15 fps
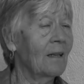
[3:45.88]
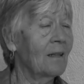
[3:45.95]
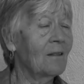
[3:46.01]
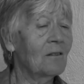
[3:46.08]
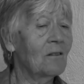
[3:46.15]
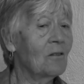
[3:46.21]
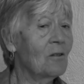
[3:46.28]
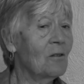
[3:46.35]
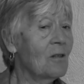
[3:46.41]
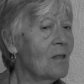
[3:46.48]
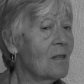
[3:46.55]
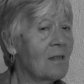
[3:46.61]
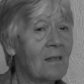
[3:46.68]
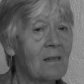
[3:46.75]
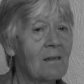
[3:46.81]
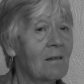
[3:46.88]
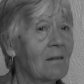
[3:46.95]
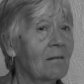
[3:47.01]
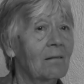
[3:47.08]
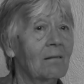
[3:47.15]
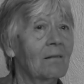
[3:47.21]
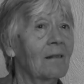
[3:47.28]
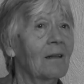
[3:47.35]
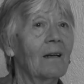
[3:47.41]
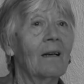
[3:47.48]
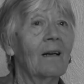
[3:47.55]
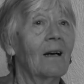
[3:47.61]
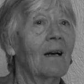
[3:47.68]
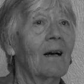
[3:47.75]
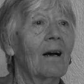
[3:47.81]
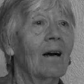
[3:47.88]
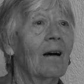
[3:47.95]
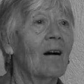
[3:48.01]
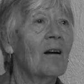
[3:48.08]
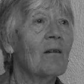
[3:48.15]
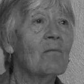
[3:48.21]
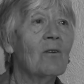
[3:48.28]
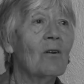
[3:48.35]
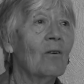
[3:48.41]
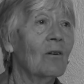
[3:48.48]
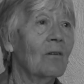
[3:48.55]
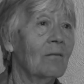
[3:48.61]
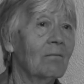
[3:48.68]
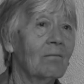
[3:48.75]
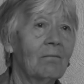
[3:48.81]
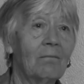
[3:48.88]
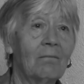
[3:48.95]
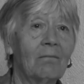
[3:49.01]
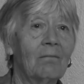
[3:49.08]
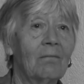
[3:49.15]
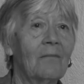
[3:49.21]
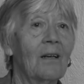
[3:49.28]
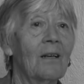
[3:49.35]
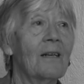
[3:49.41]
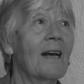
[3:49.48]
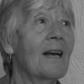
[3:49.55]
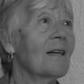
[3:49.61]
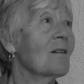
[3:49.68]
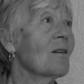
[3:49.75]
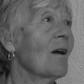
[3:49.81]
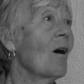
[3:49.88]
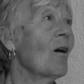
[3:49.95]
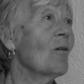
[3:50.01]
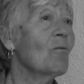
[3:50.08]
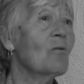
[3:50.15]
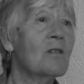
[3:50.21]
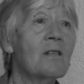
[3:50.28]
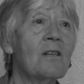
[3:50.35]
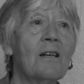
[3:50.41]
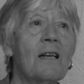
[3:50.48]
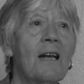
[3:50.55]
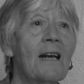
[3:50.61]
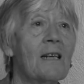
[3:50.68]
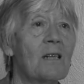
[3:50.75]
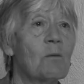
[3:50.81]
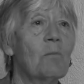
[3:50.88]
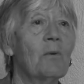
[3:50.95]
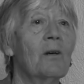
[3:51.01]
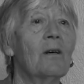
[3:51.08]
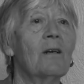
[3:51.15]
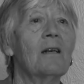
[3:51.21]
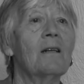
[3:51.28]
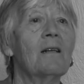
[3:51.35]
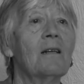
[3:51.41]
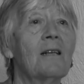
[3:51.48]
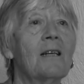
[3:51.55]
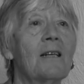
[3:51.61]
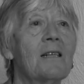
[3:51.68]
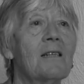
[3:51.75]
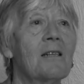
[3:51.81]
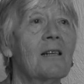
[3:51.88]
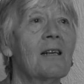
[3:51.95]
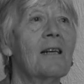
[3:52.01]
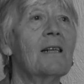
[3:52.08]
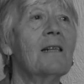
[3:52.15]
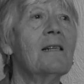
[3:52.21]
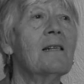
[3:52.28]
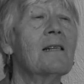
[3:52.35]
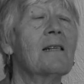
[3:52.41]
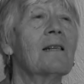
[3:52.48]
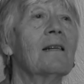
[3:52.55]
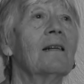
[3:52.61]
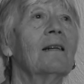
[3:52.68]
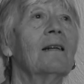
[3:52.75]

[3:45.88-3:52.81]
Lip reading: And of course, I wasn't an expert in these things,